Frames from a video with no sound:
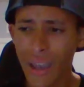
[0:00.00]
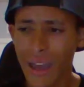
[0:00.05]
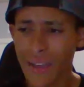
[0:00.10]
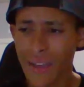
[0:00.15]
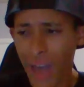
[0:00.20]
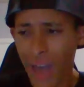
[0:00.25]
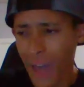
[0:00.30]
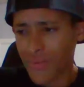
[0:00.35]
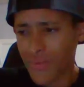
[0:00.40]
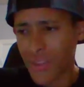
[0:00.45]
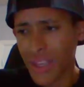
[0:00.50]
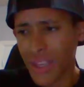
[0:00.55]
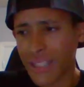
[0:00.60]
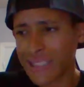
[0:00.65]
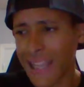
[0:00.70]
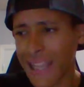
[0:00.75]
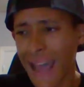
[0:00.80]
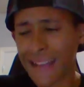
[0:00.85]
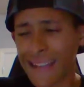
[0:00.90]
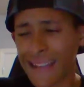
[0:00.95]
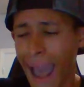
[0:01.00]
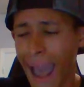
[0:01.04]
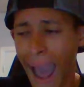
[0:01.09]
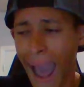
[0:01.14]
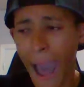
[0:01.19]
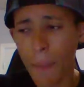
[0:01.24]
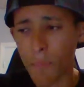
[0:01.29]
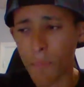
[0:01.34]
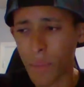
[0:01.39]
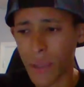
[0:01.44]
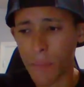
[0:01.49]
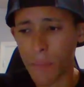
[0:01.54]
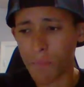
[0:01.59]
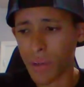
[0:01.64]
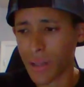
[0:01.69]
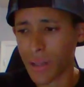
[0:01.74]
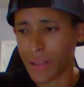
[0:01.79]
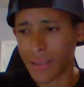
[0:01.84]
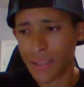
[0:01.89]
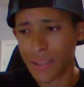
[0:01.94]
that this had to happen,
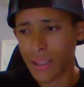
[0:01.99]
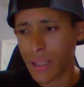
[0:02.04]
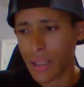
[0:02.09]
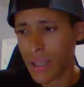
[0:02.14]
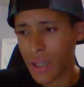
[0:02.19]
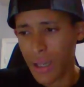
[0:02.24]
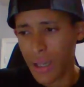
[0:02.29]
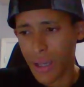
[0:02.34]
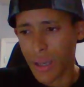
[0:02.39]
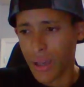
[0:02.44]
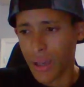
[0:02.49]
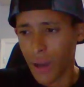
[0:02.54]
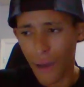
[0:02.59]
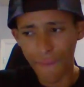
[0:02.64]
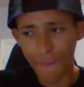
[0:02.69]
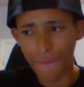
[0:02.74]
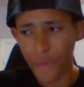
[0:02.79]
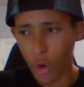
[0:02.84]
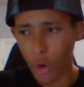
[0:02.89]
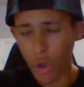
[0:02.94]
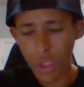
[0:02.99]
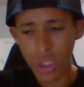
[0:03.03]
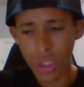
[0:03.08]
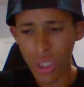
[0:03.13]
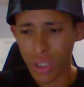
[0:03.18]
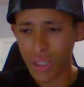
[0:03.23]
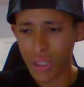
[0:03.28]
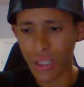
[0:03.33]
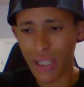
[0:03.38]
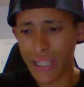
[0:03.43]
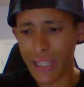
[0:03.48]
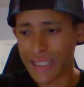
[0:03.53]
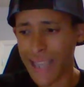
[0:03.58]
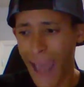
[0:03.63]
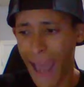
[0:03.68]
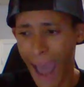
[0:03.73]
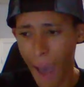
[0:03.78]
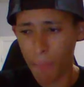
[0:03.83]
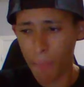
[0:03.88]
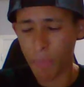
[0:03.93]
but unfortunately it's
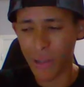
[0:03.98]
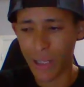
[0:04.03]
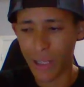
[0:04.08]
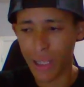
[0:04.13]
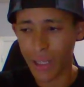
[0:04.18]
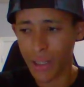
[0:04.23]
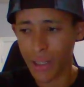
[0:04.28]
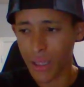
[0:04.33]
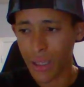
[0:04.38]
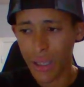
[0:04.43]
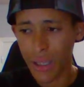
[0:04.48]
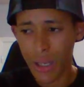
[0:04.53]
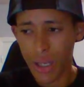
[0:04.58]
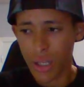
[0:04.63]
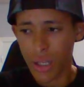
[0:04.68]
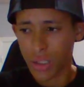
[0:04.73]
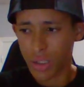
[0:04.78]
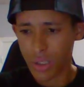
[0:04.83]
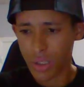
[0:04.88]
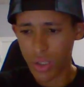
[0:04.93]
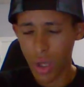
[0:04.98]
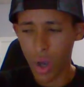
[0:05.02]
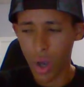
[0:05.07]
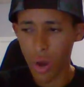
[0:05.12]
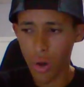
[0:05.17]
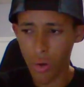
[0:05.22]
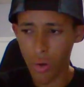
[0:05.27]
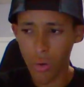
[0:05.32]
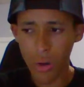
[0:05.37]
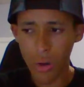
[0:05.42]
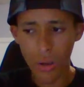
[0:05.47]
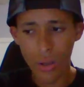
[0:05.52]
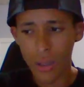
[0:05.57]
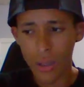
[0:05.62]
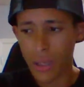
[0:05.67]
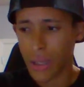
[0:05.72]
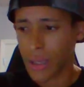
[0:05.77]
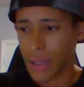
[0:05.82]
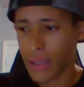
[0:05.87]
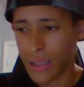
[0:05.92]
happening. So
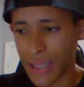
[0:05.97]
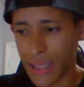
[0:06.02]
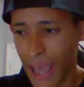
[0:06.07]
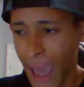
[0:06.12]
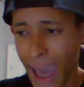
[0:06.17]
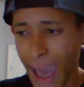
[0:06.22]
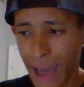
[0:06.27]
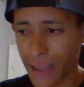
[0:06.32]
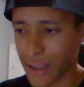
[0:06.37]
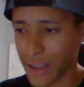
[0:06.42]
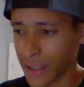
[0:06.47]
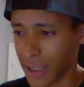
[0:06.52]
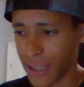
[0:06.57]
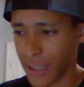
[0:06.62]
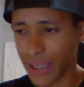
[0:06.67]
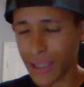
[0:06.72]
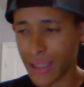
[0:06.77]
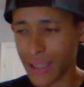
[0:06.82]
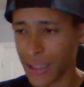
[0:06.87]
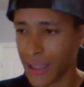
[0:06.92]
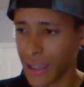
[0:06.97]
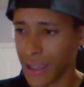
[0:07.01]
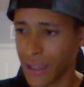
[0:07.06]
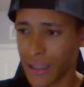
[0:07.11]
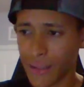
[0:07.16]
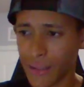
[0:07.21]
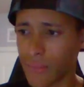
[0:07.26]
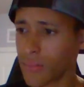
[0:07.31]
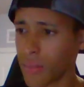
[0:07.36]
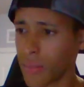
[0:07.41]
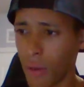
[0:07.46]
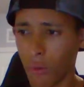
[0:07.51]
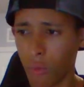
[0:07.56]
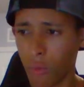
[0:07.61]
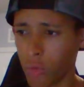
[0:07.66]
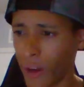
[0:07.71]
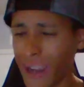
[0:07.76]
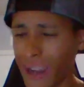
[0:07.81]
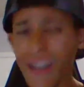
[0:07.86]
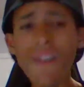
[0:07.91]
yeah, like,
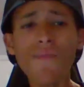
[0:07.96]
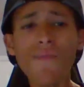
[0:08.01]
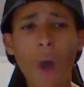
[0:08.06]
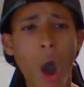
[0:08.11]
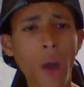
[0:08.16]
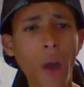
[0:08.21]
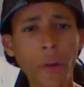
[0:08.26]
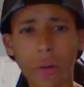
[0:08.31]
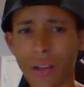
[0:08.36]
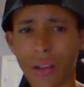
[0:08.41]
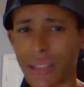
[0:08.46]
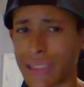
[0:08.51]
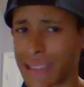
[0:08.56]
Ring of Honor is